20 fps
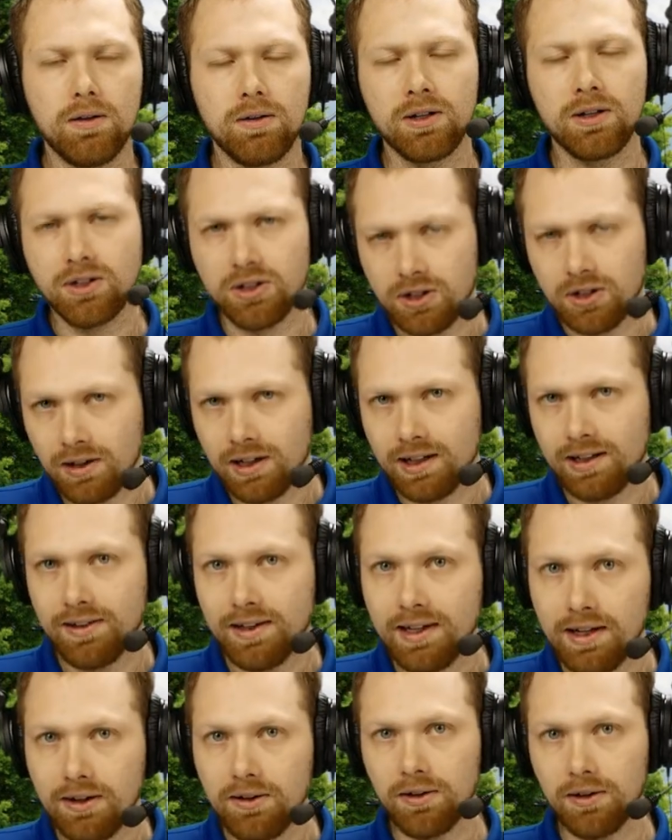concerning
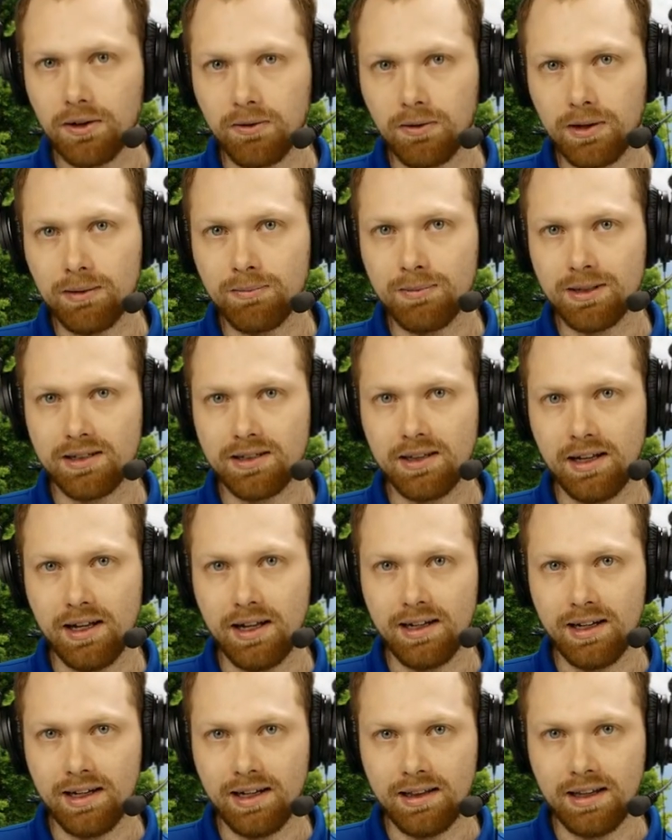legal agreements
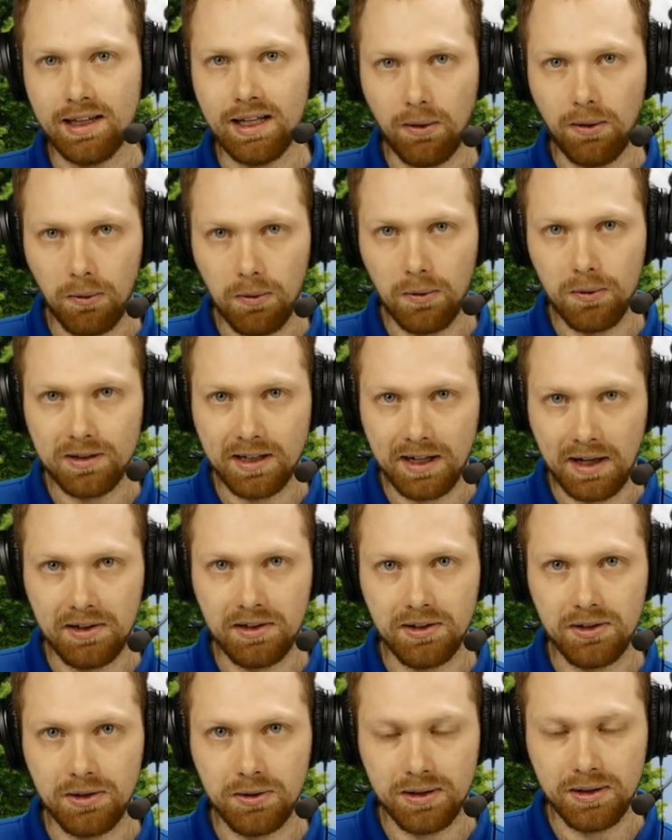then in the Old
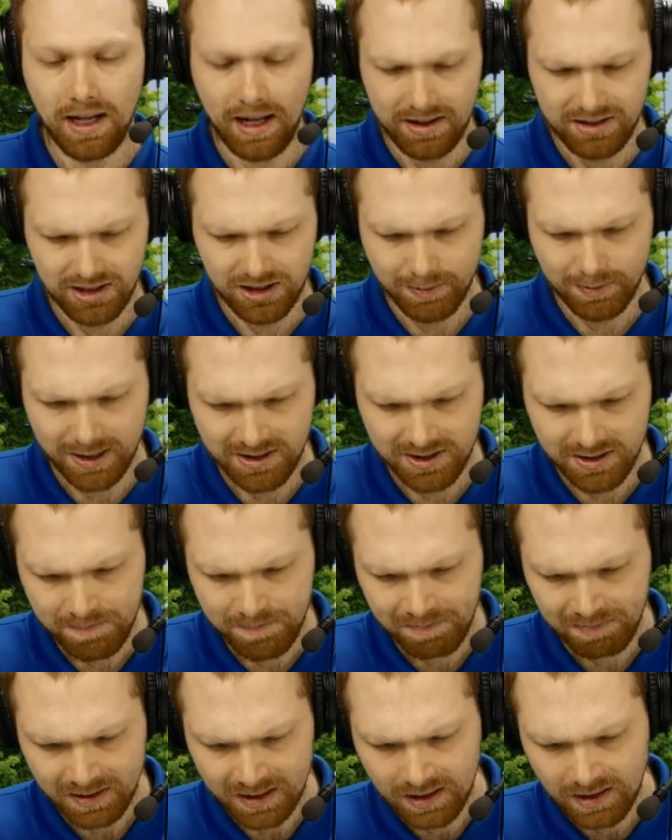and New Testaments,
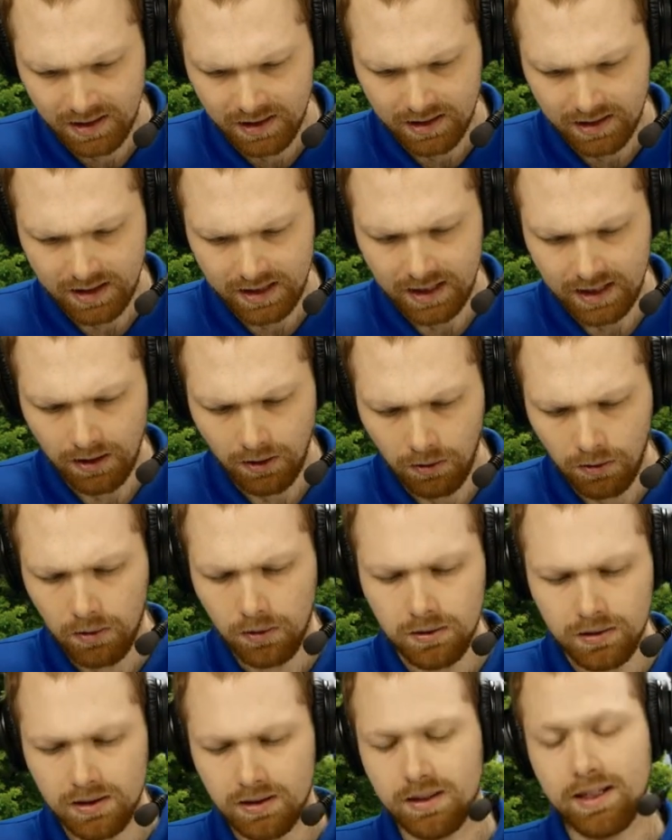the
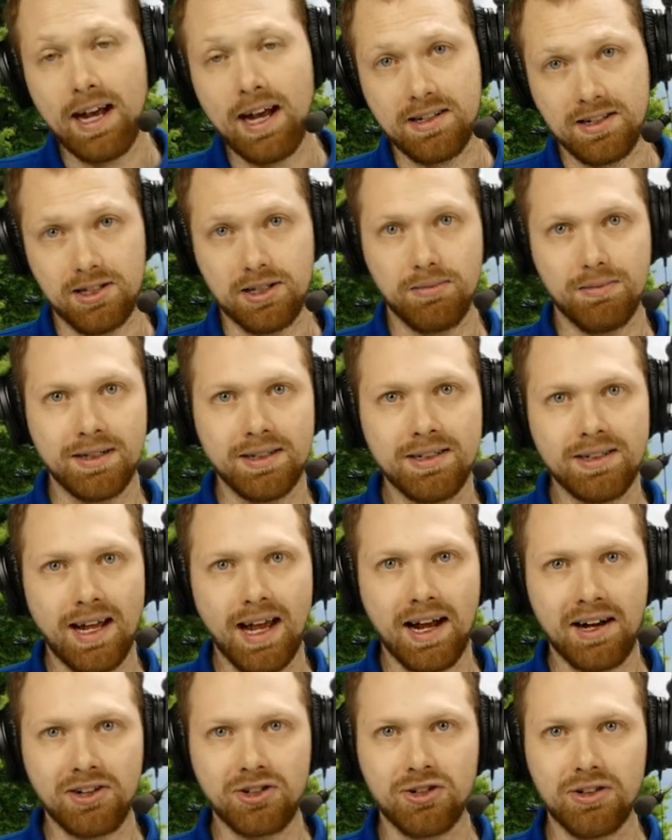Old Testament
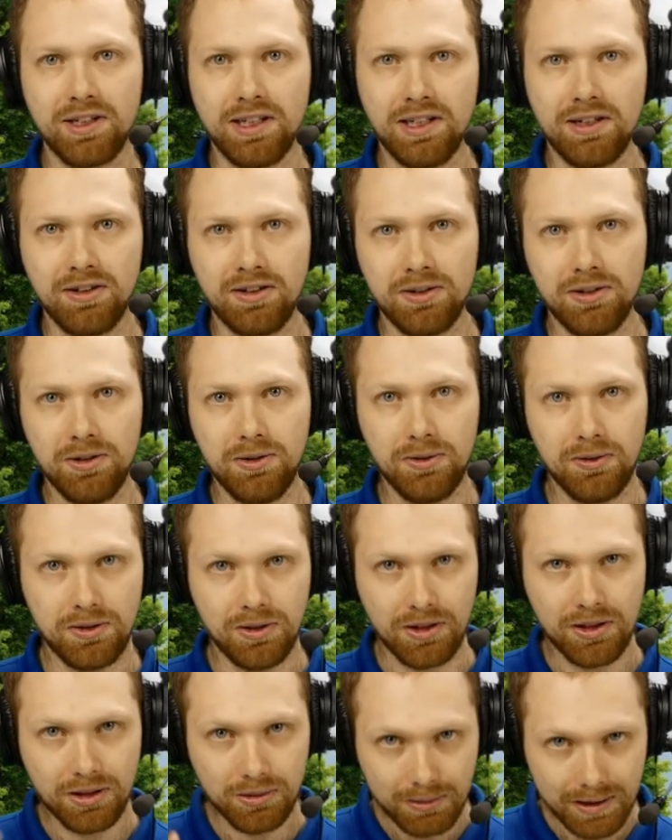actually includes
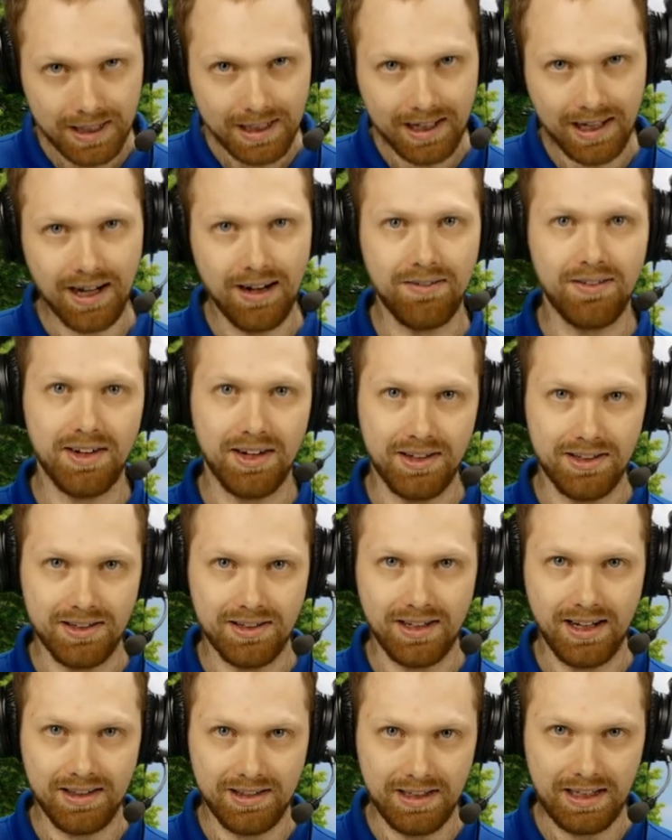3
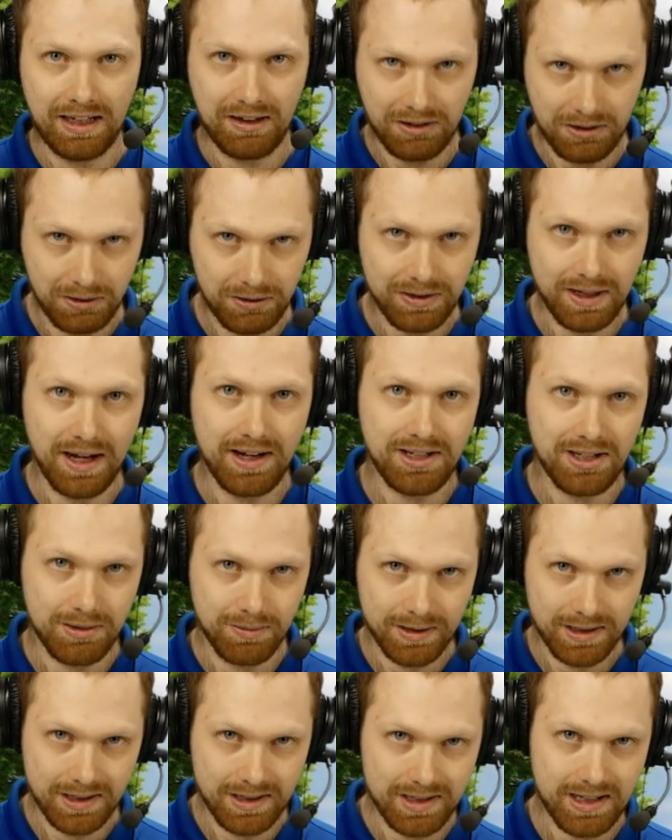covenants, and the New
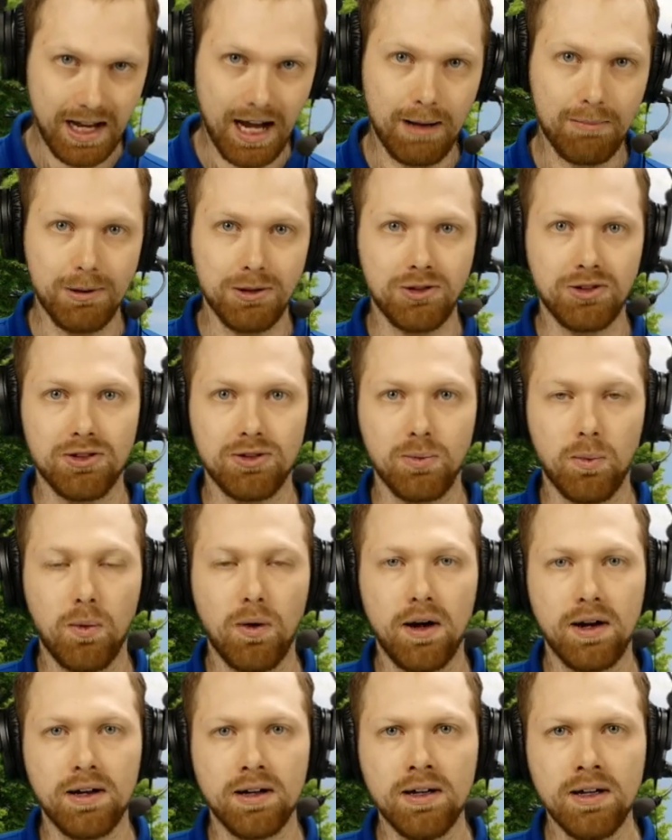Testament establishes
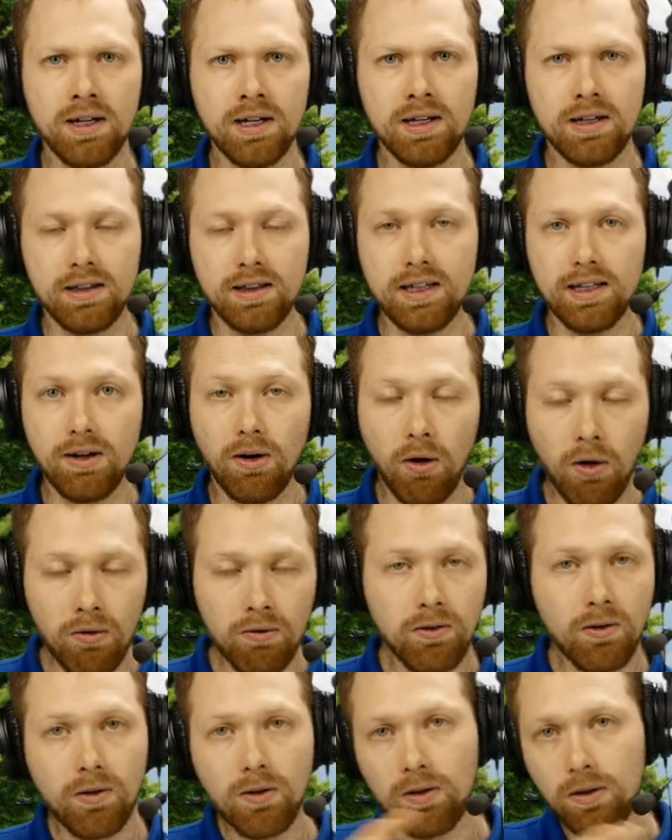1. The
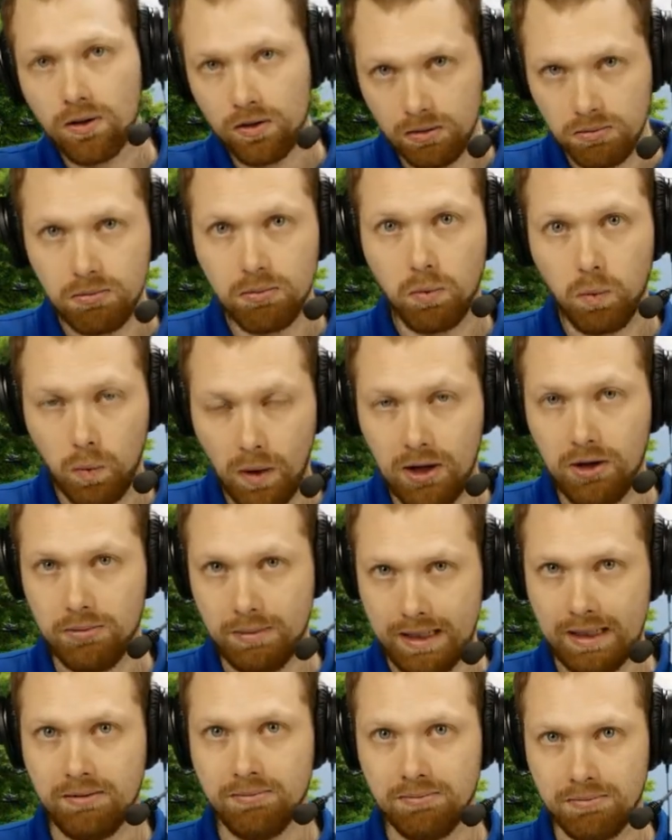
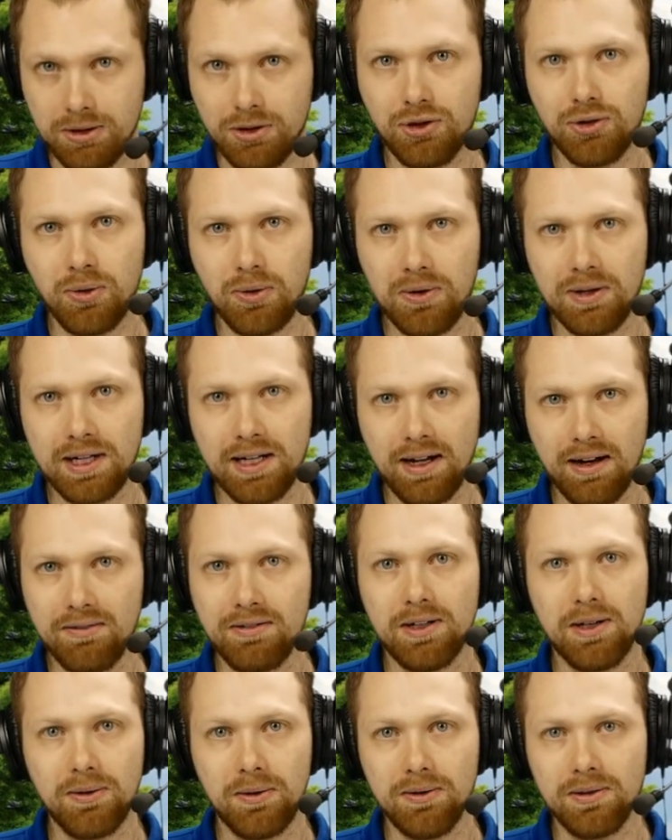overwhelming majority of
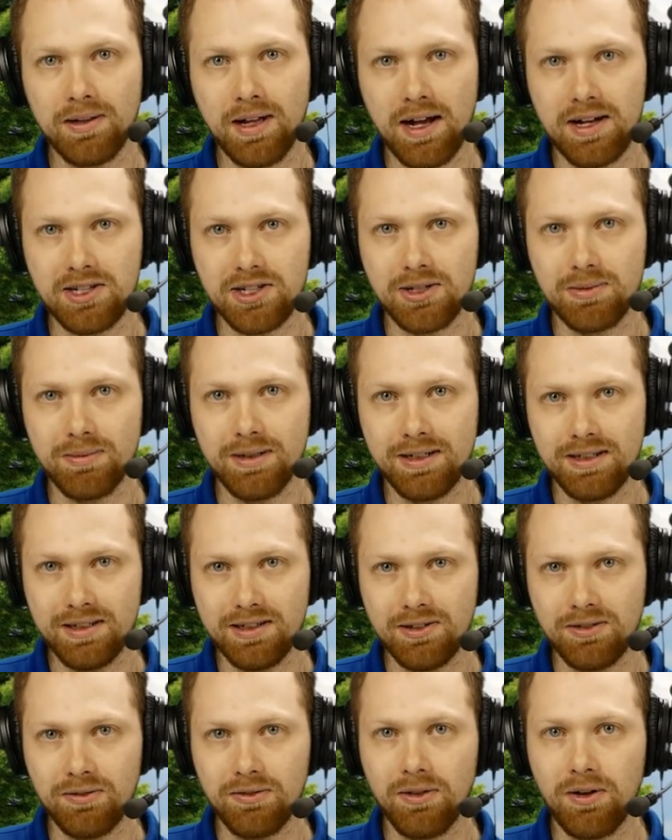the Old Testament
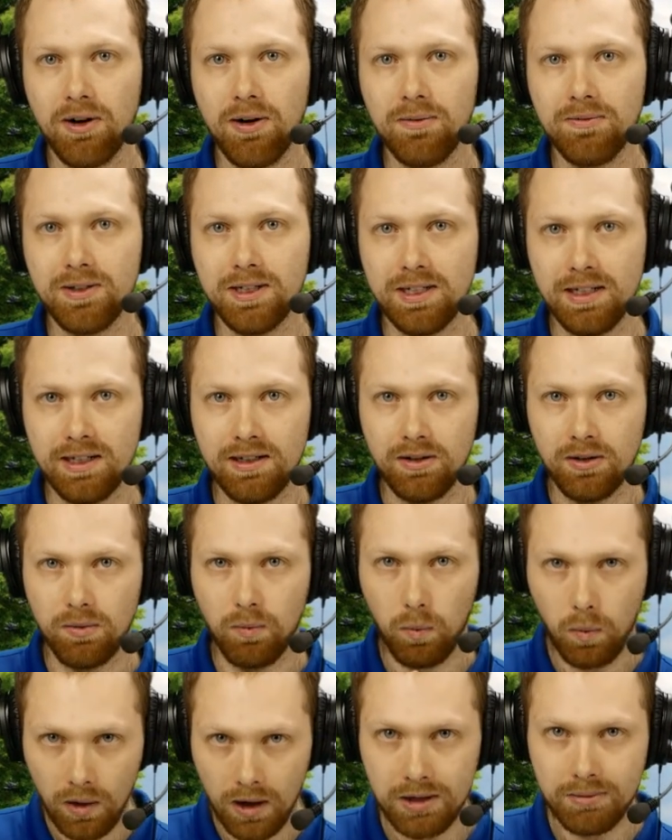is involved in
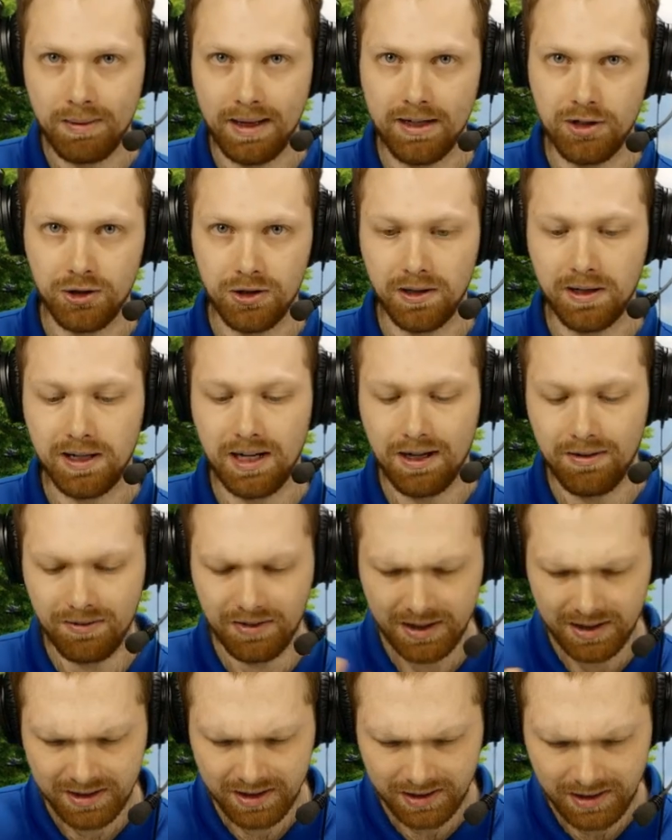one major
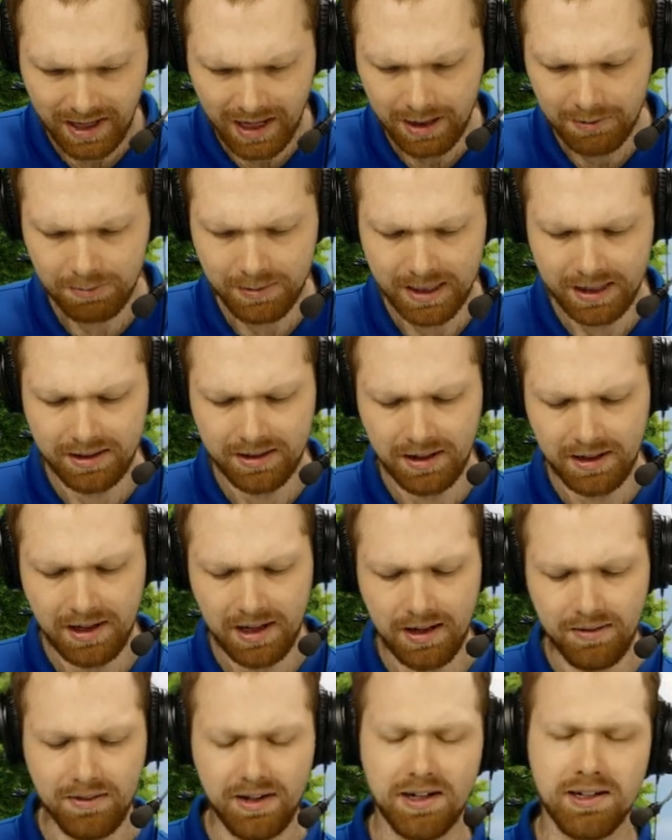covenant, and that being the
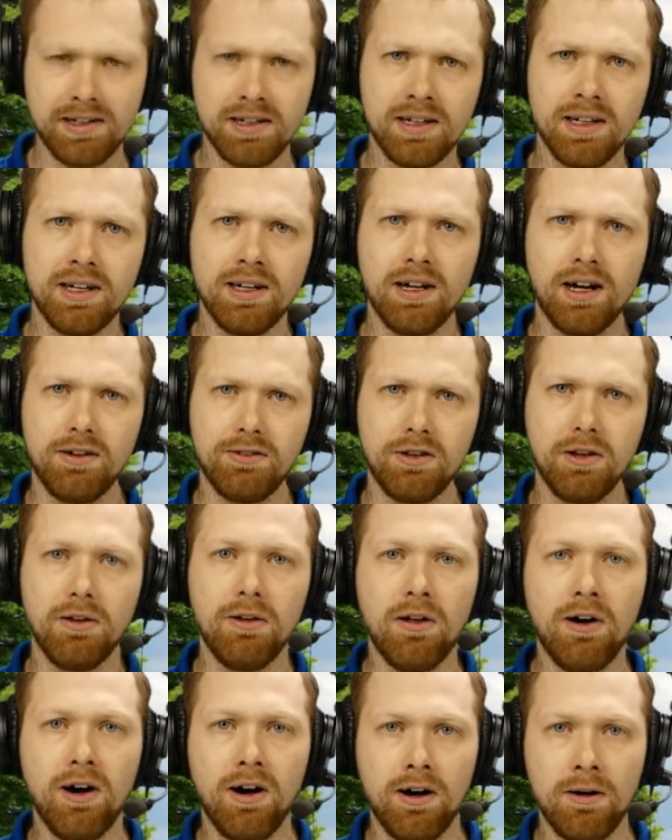covenant of the
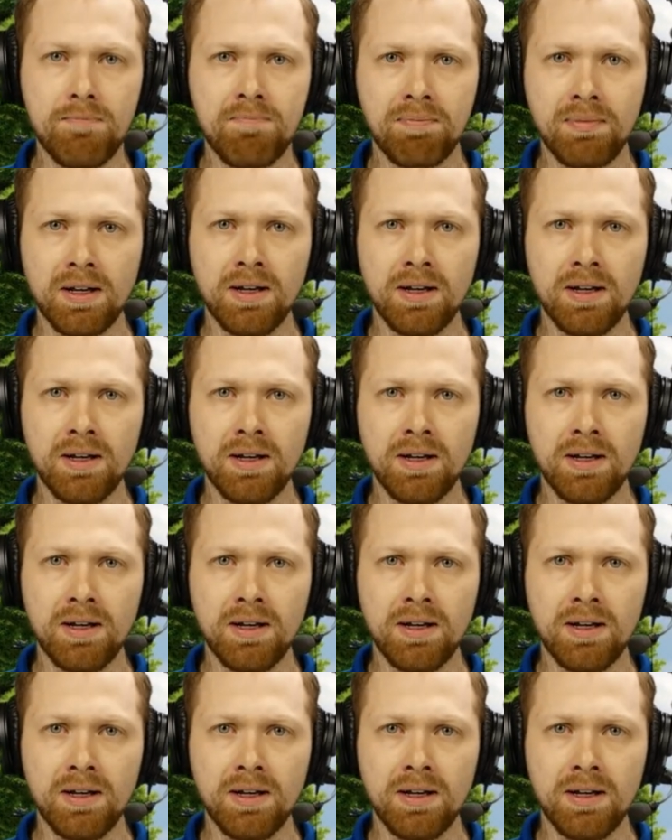law.